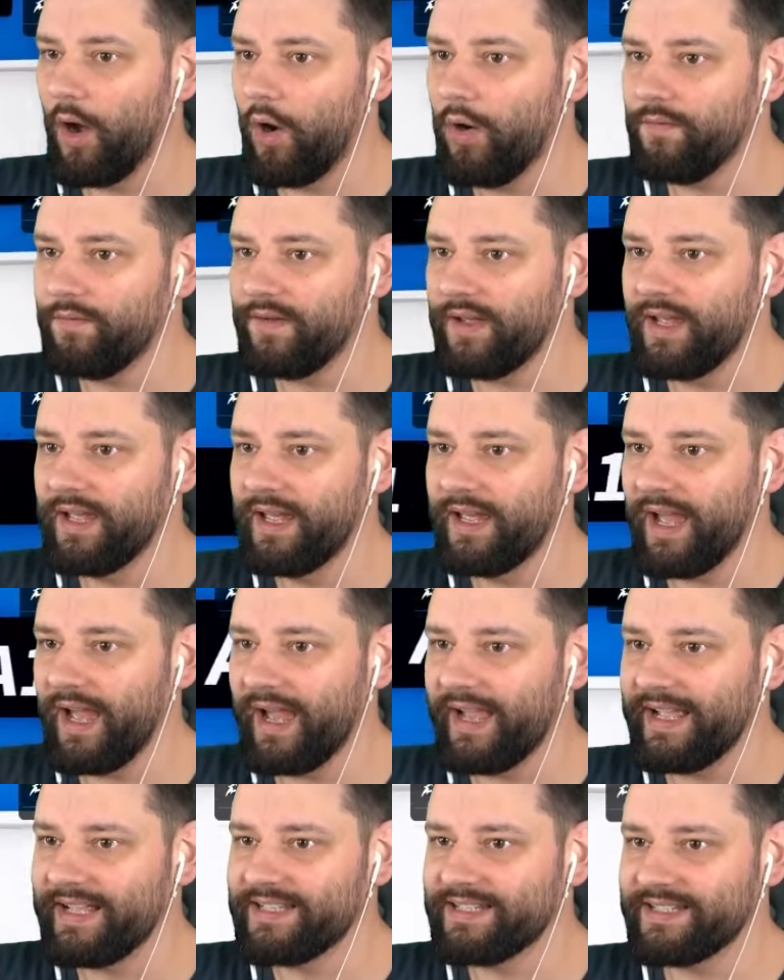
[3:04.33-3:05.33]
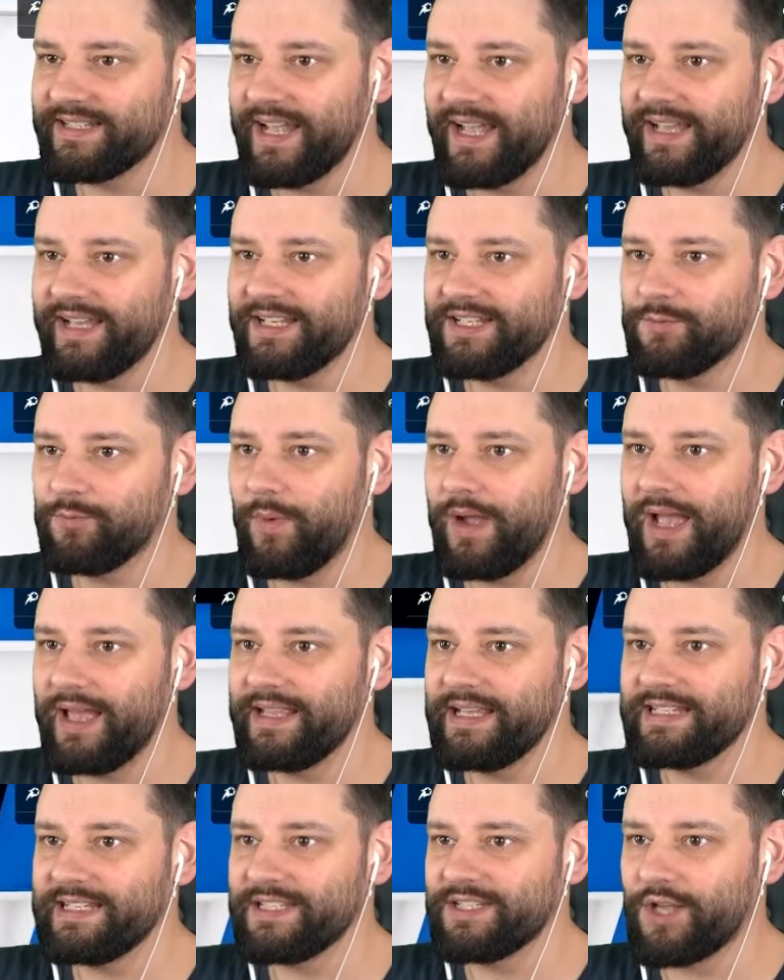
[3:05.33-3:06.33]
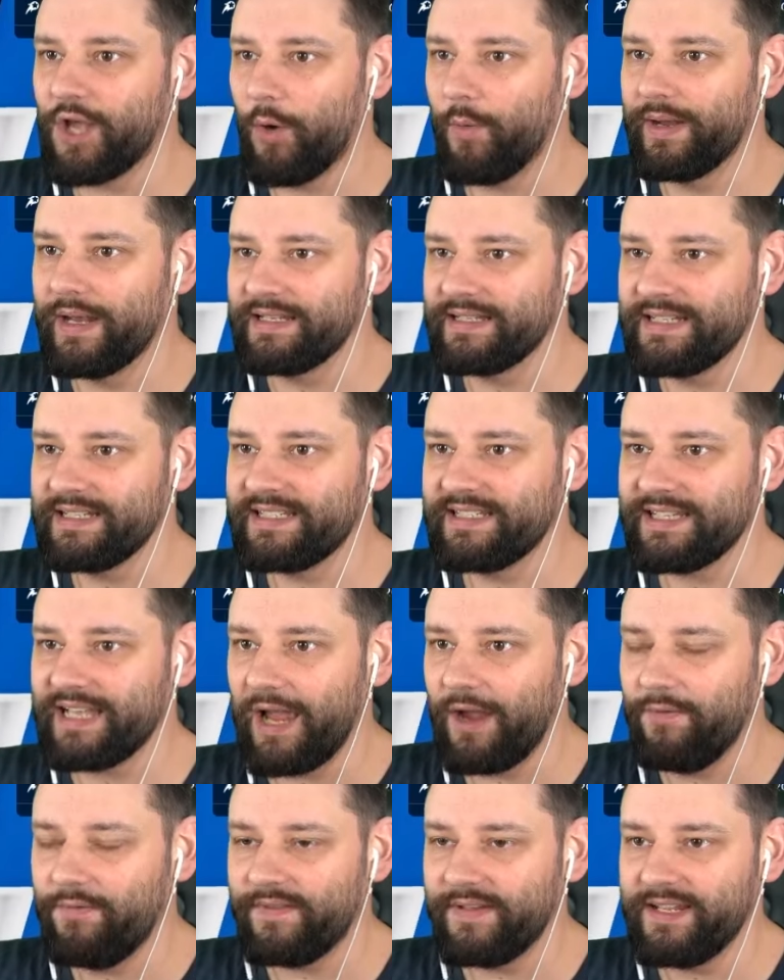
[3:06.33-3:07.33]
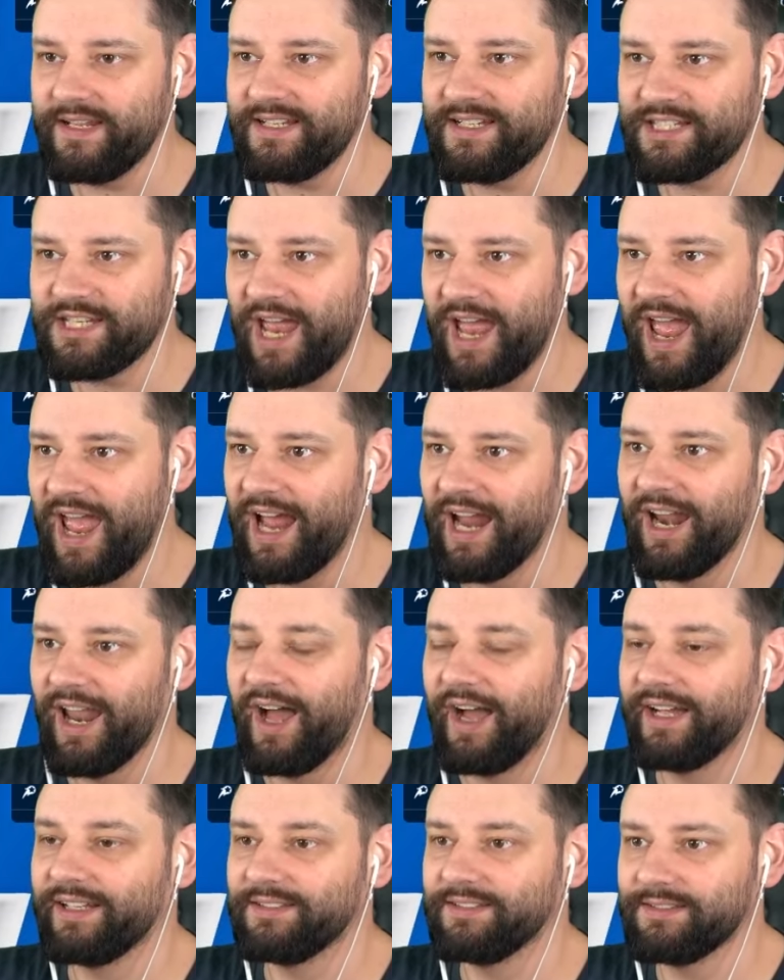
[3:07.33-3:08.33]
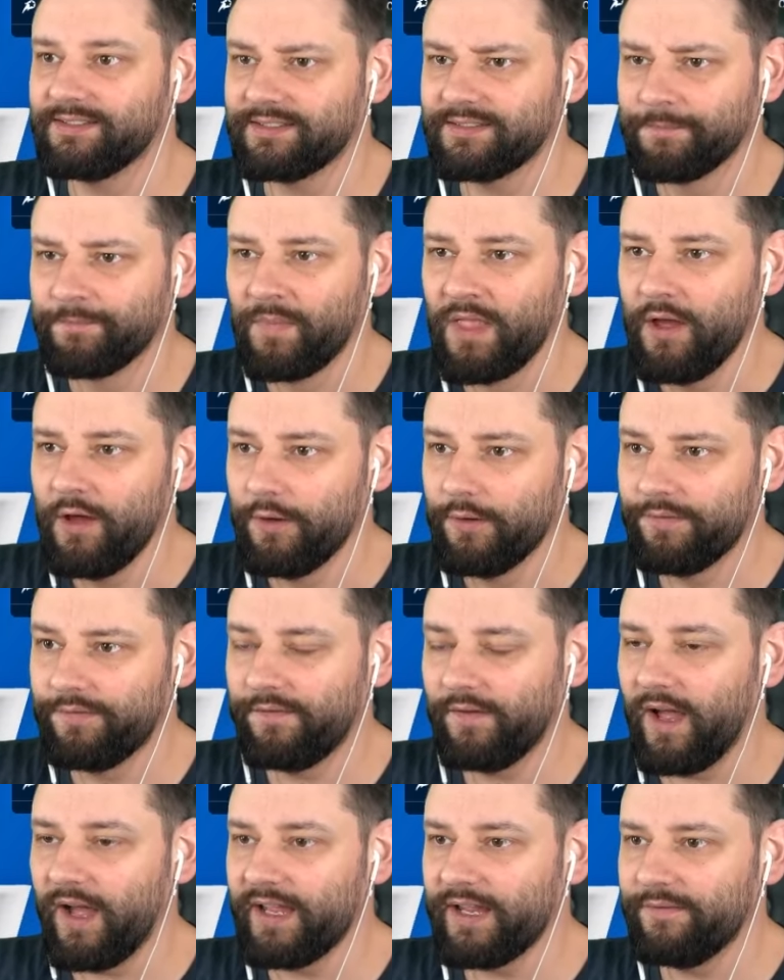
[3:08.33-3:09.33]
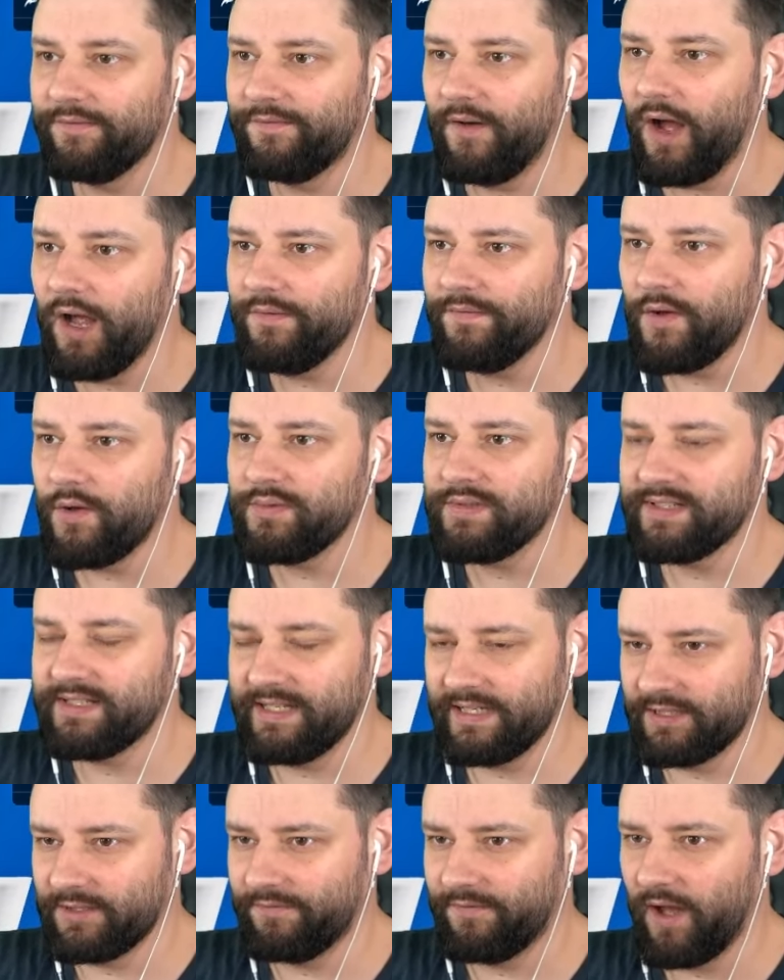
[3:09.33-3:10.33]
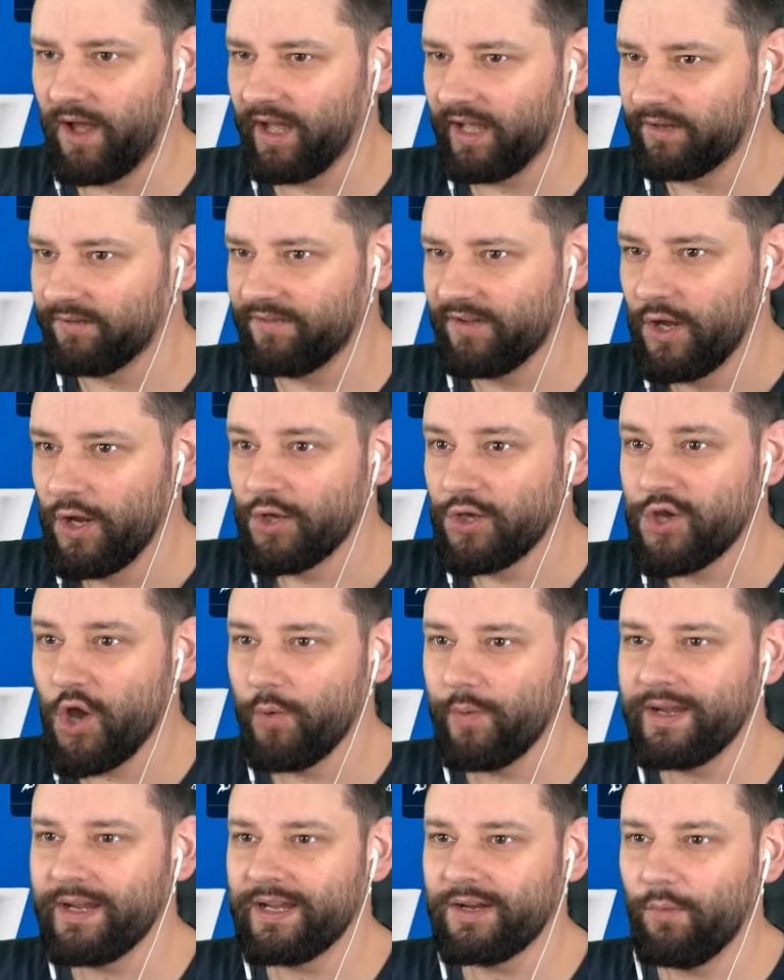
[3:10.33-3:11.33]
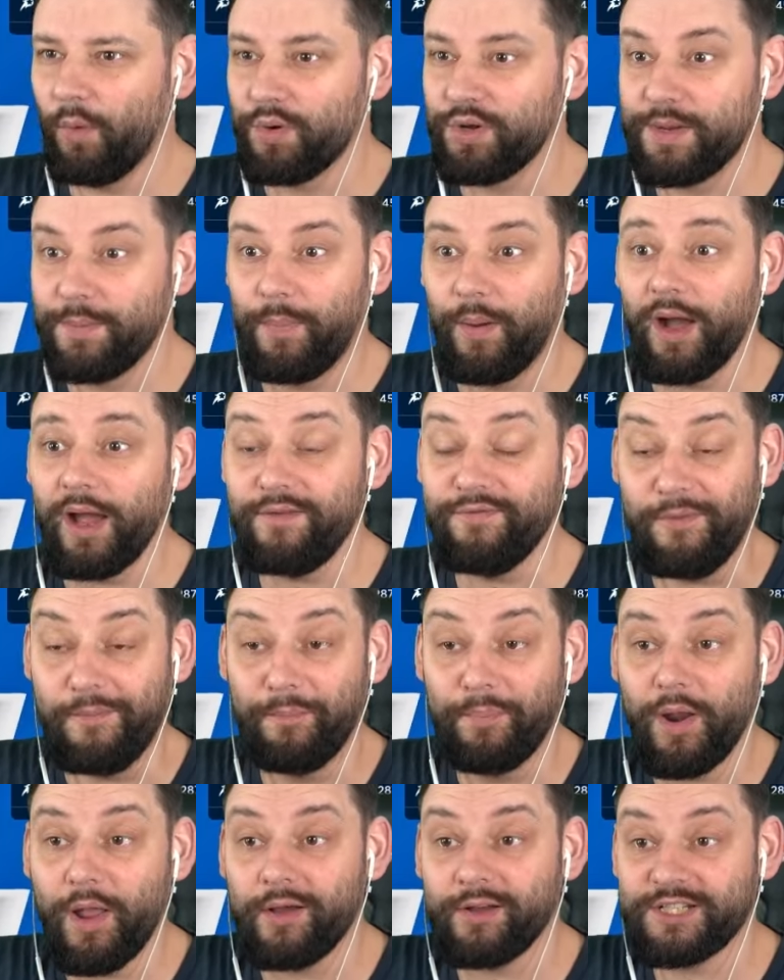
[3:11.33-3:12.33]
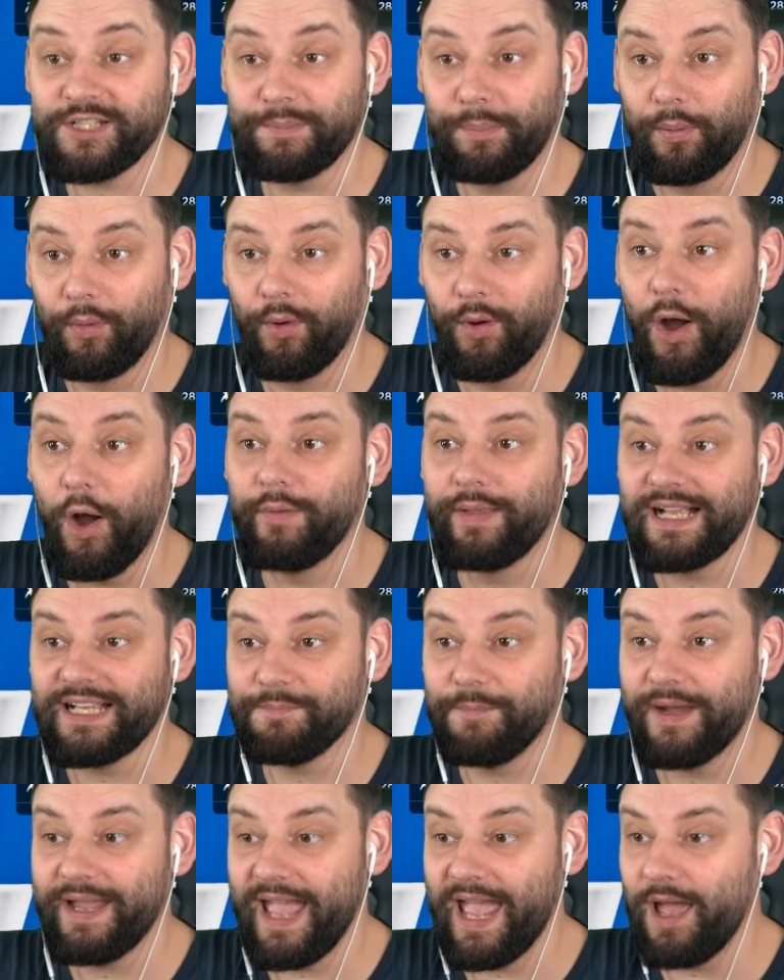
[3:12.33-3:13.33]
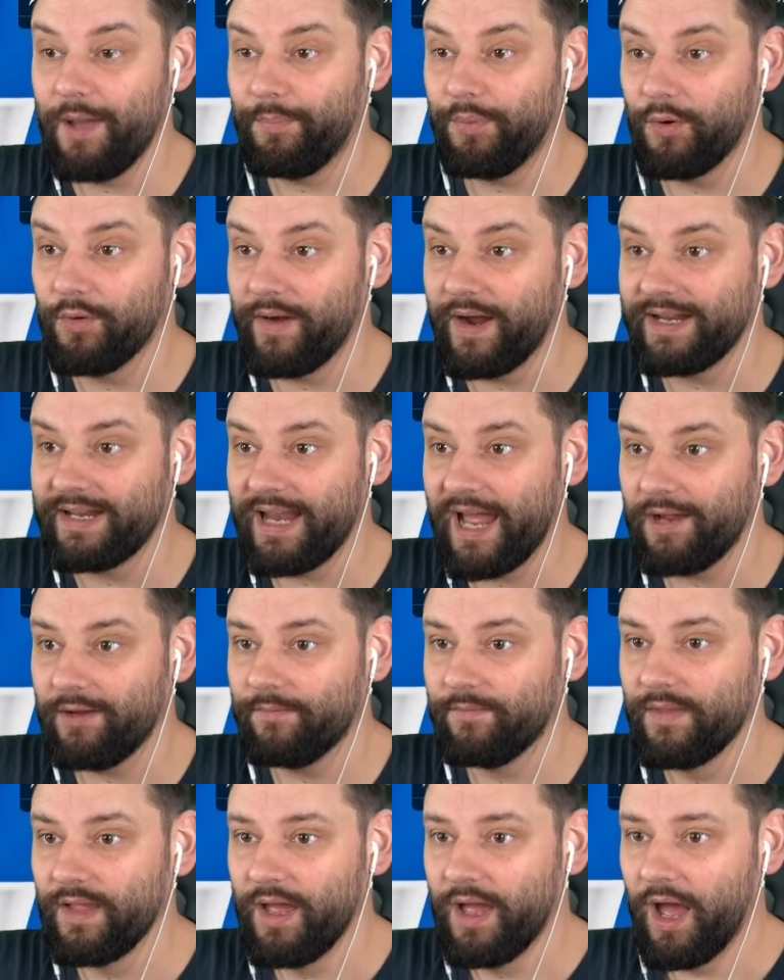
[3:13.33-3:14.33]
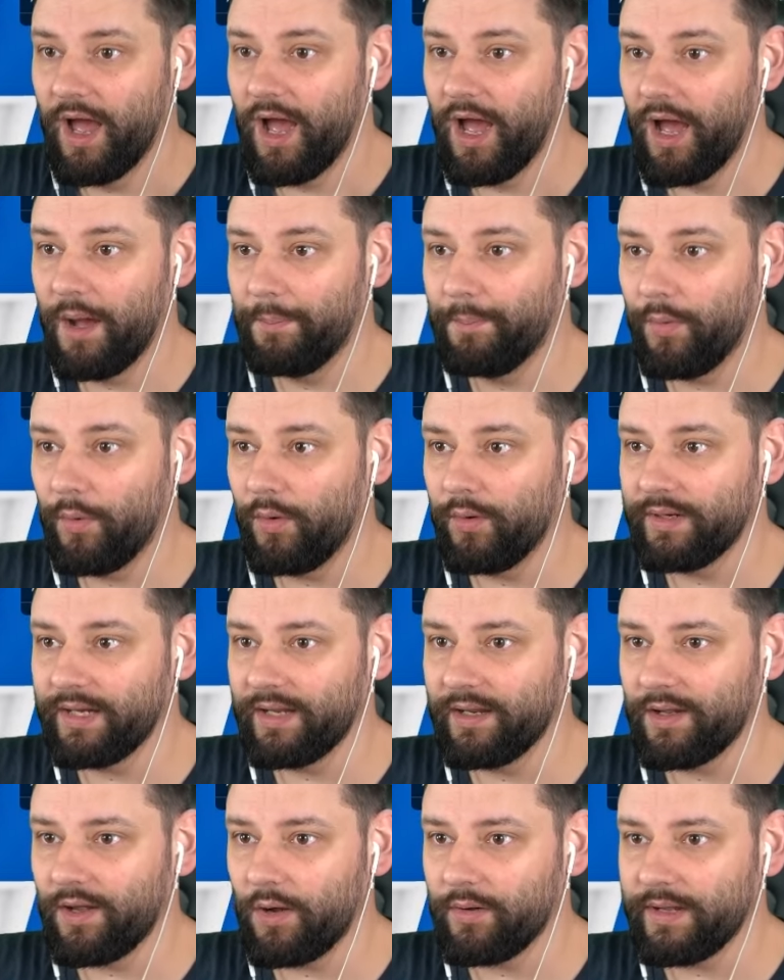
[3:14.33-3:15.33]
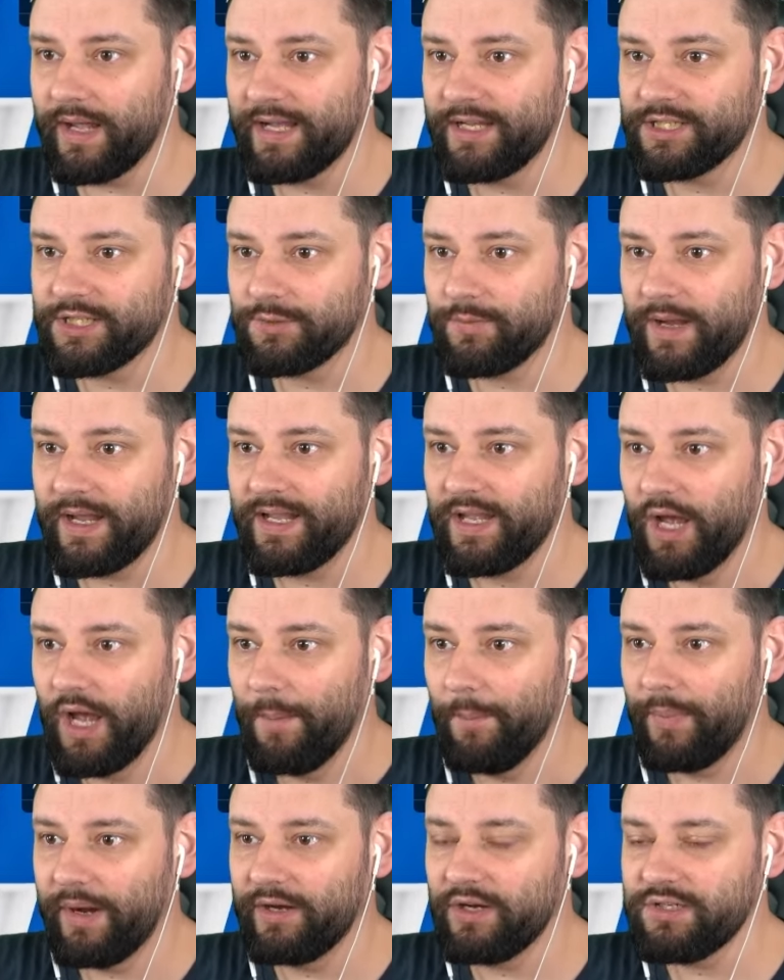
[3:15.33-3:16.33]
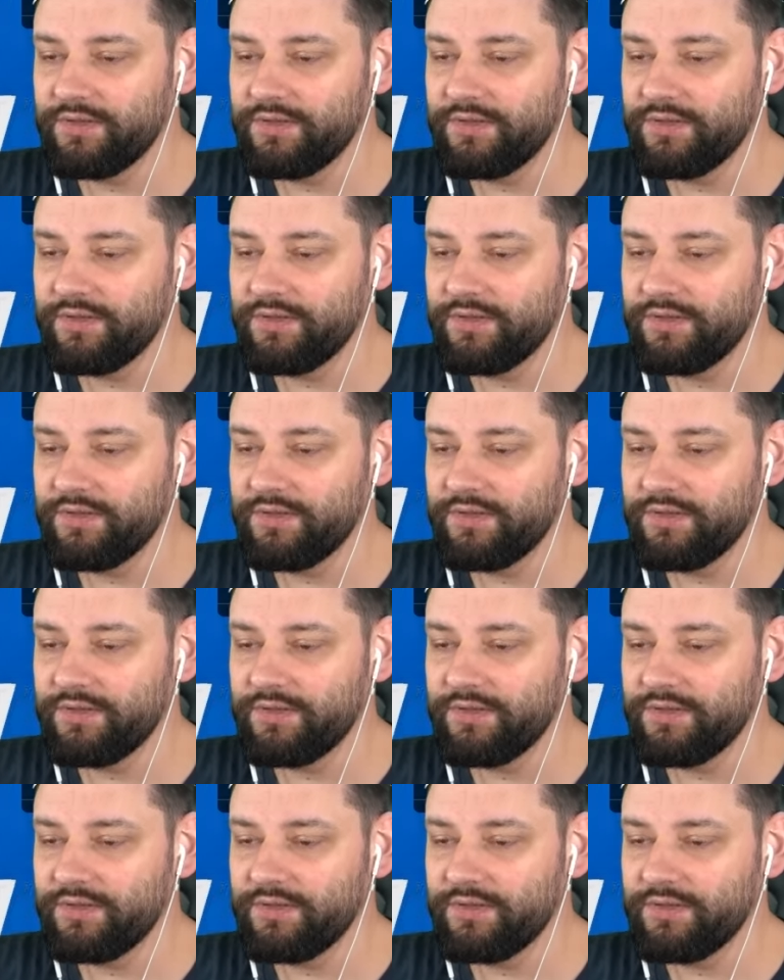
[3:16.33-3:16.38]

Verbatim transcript: over here, it says where this is going. This is Southeast Airlines flight 5065 going, well, departing from Bloxport. Oh, that's my airport right now. Uh, boarding, okay, sweet. But it